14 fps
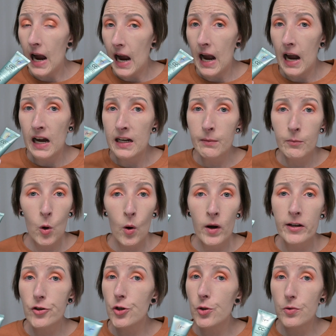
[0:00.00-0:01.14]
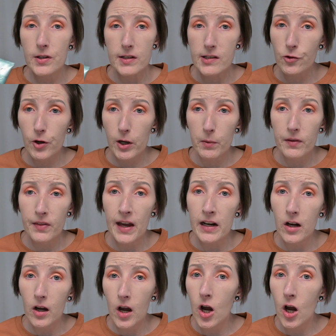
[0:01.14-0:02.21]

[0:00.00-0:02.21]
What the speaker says: I'm going to disagree with that